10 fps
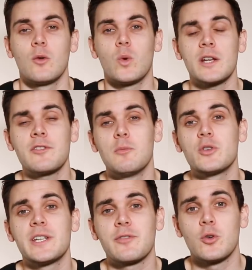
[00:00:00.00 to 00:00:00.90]
One of the more
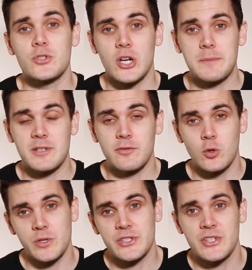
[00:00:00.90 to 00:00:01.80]
difficult types of
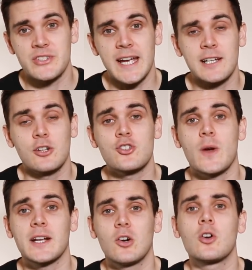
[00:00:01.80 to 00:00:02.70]
corners to tackle on
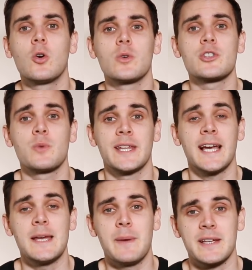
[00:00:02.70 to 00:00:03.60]
track are corners where the
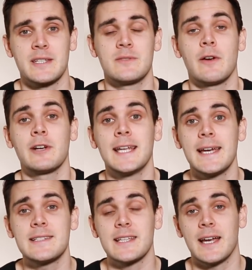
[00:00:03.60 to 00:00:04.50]
apex is very
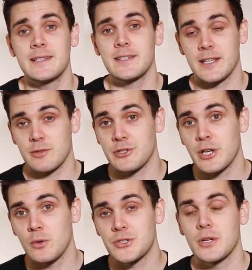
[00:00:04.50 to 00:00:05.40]
late and, as a
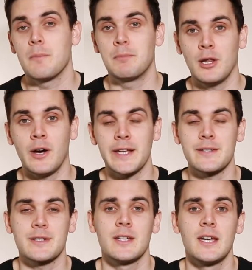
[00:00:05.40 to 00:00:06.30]
result,
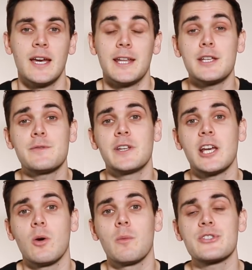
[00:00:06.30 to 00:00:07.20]
blind. In this
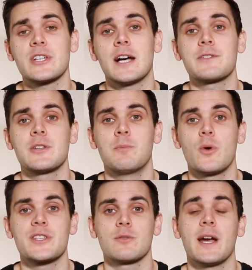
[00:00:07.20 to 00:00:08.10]
video I want to cover some
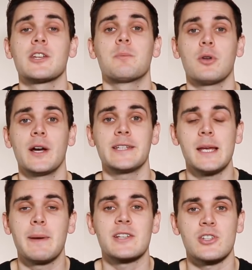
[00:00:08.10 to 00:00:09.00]
points around blind
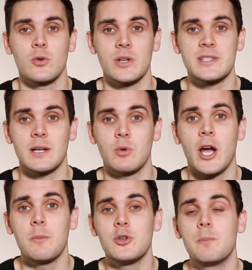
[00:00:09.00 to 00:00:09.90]
apex corners that will
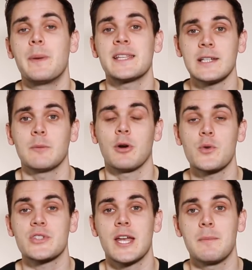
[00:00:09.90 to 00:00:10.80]
help you better
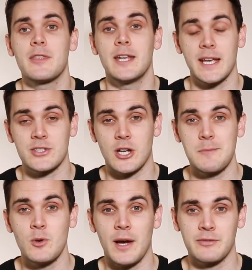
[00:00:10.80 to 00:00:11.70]
approach them the next
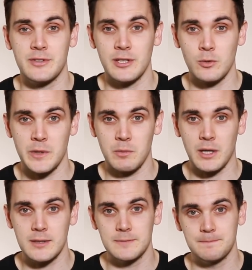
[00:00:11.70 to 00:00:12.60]
time you have to deal with
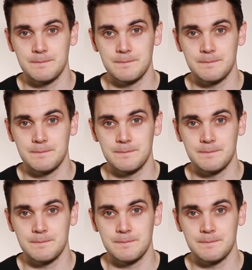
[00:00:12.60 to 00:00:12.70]
one.